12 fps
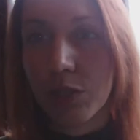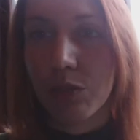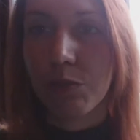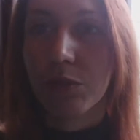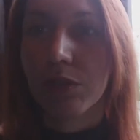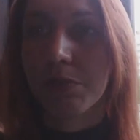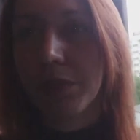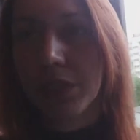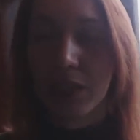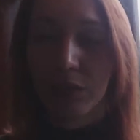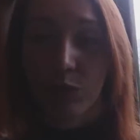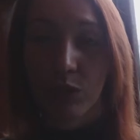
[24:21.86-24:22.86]
whom you speak
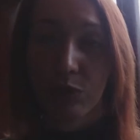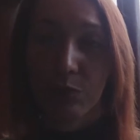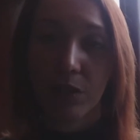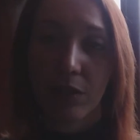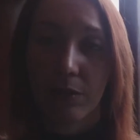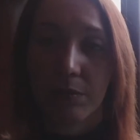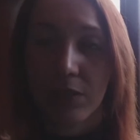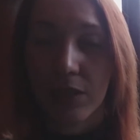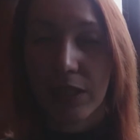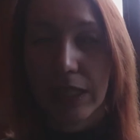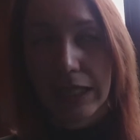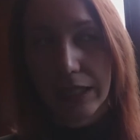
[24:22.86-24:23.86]
and with whom you
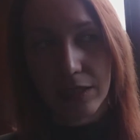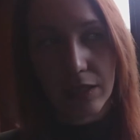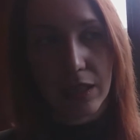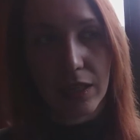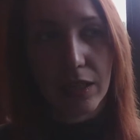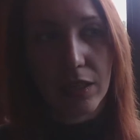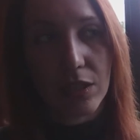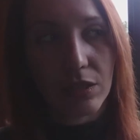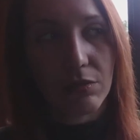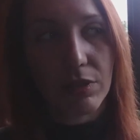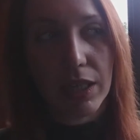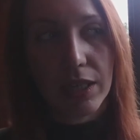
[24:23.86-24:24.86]
communicate.
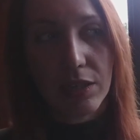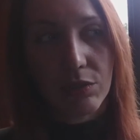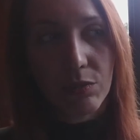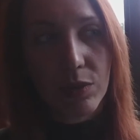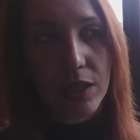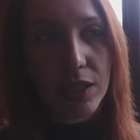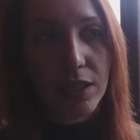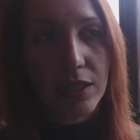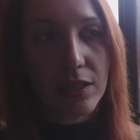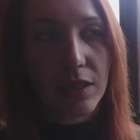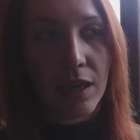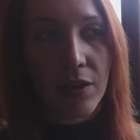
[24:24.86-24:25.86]
So
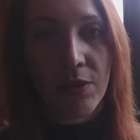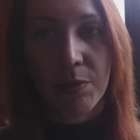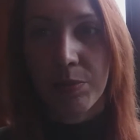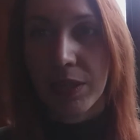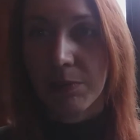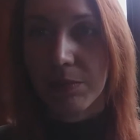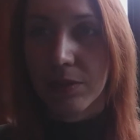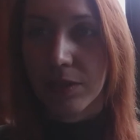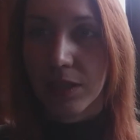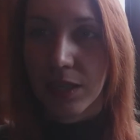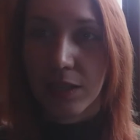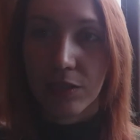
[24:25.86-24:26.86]
anyway, other people
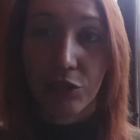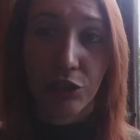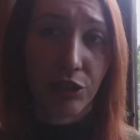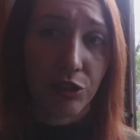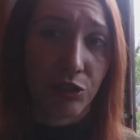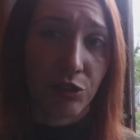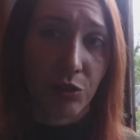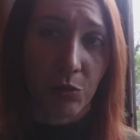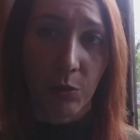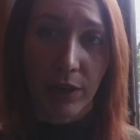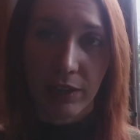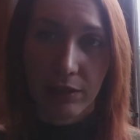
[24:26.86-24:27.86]
can change your
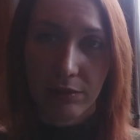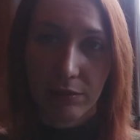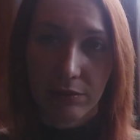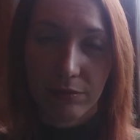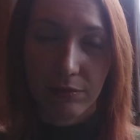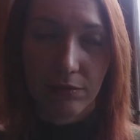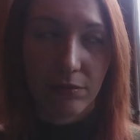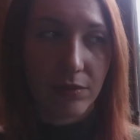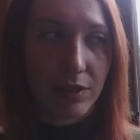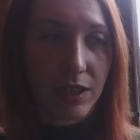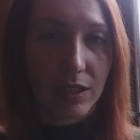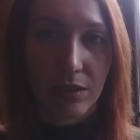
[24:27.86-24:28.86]
way. You
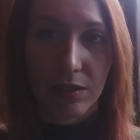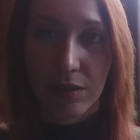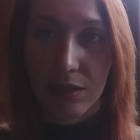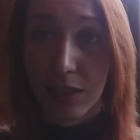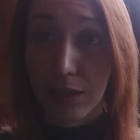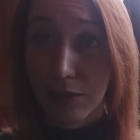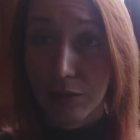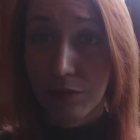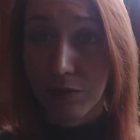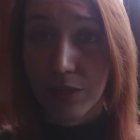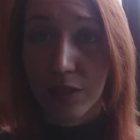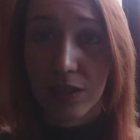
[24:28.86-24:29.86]
can tell you,
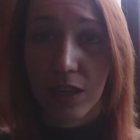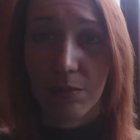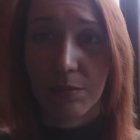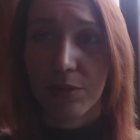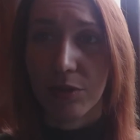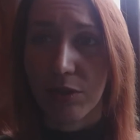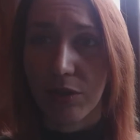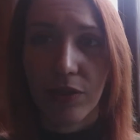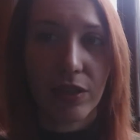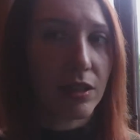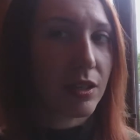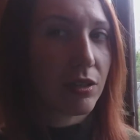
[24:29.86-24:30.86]
for example, you are
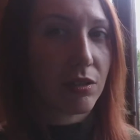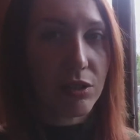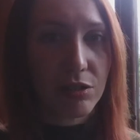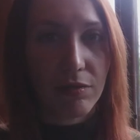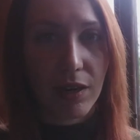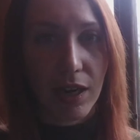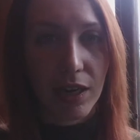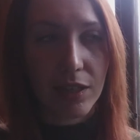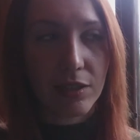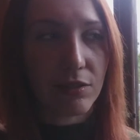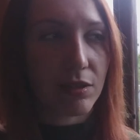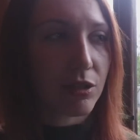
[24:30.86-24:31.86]
thinking not
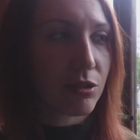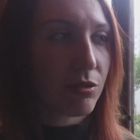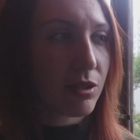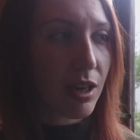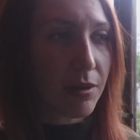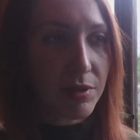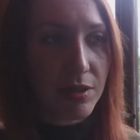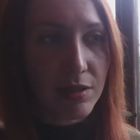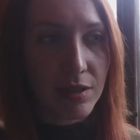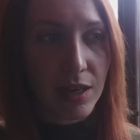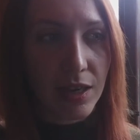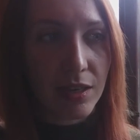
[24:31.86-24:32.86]
right, you can do something
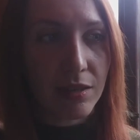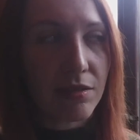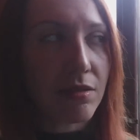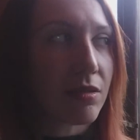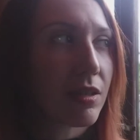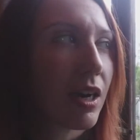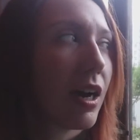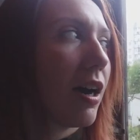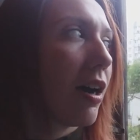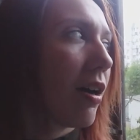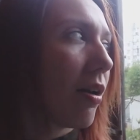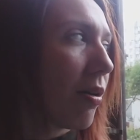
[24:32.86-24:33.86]
else,
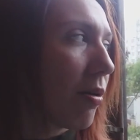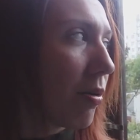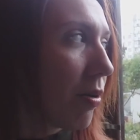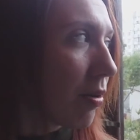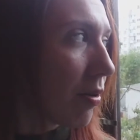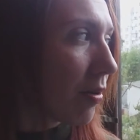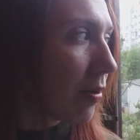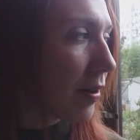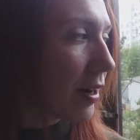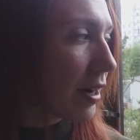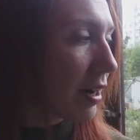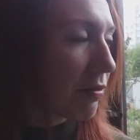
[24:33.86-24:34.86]
or
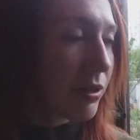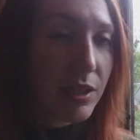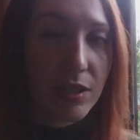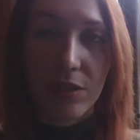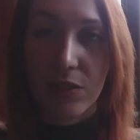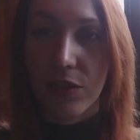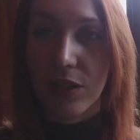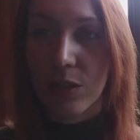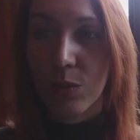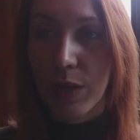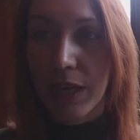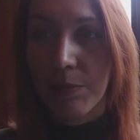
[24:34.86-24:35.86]
everything in
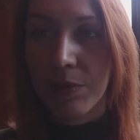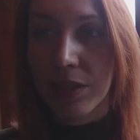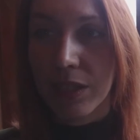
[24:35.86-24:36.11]
this way,